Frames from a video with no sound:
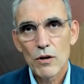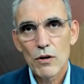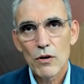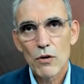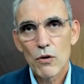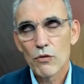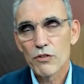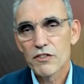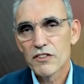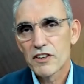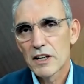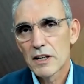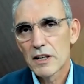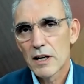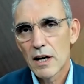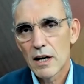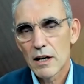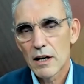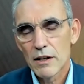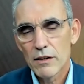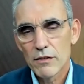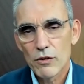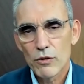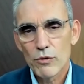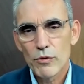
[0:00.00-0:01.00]

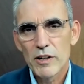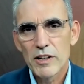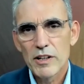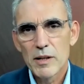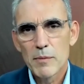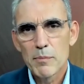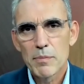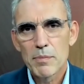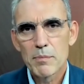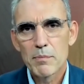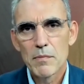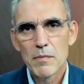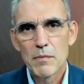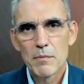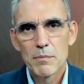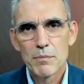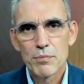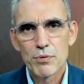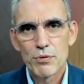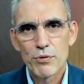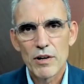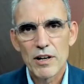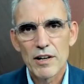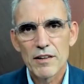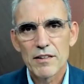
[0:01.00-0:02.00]
Constellar is already
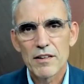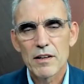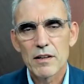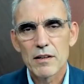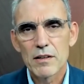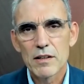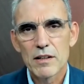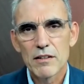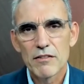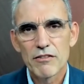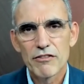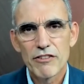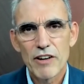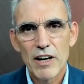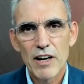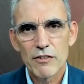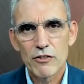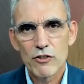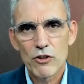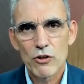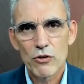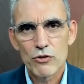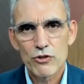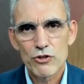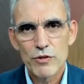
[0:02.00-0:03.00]
present in
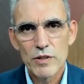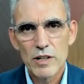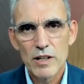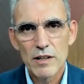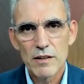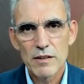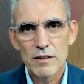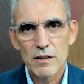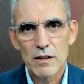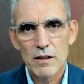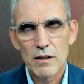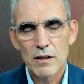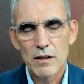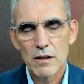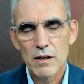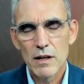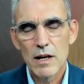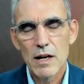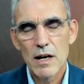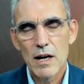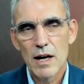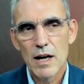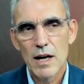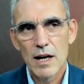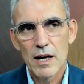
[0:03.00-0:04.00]
5 countries,
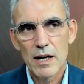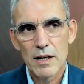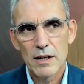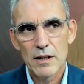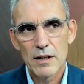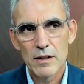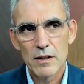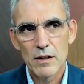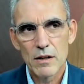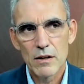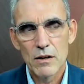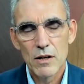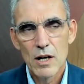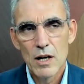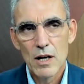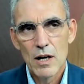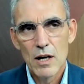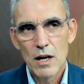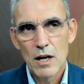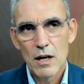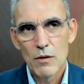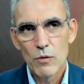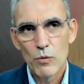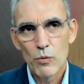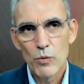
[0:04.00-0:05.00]
and
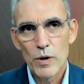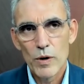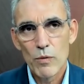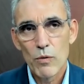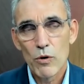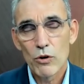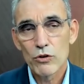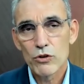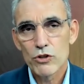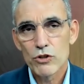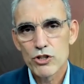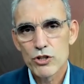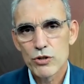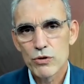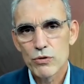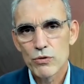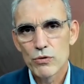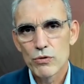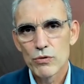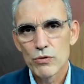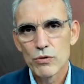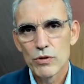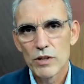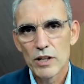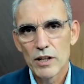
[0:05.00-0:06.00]
we want
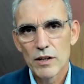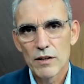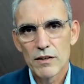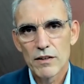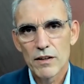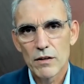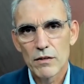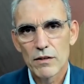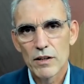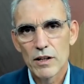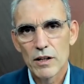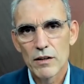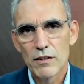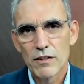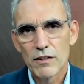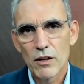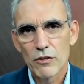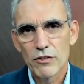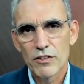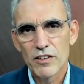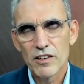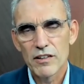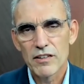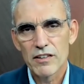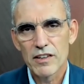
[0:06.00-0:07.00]
to in
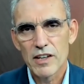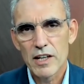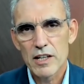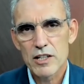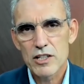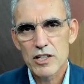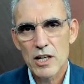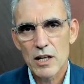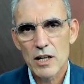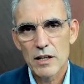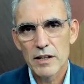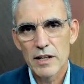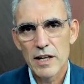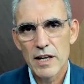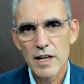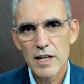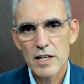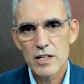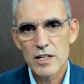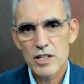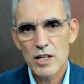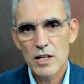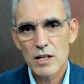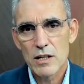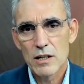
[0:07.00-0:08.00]
Southeast Asia and
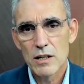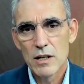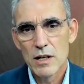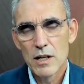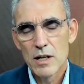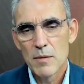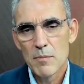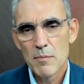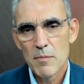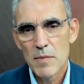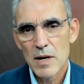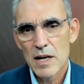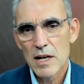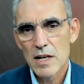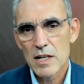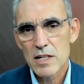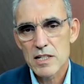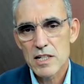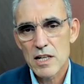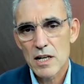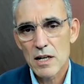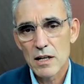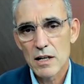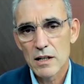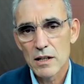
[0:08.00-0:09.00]
Asia,
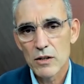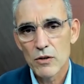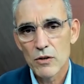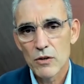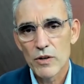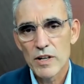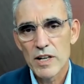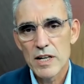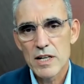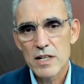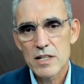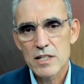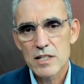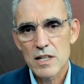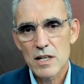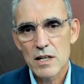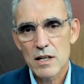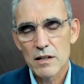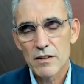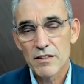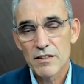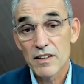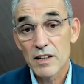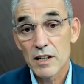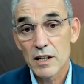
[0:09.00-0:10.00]
Malaysia,
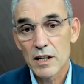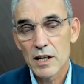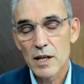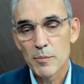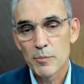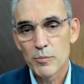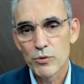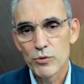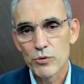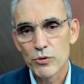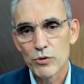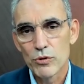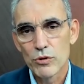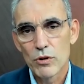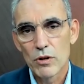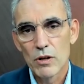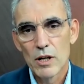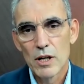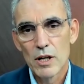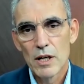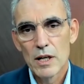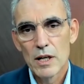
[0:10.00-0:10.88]
Indonesia, Singapore,